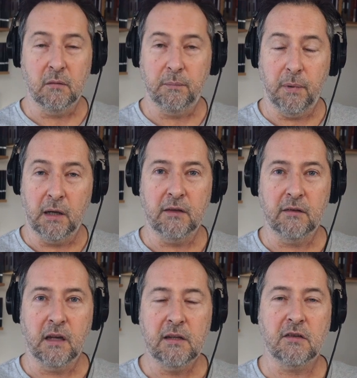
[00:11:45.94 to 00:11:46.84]
by his
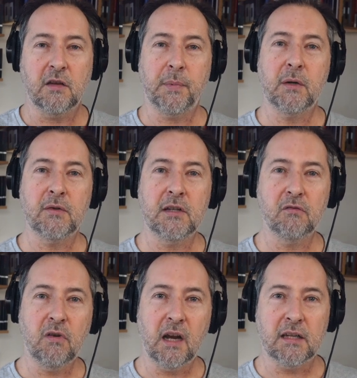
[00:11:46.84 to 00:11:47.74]
lights, I suppose he's
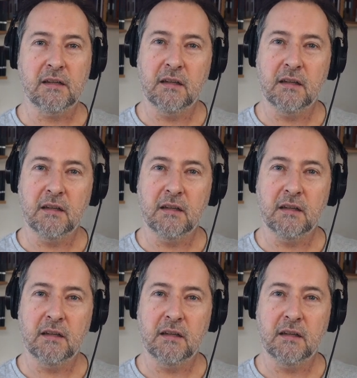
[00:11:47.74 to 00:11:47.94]
right.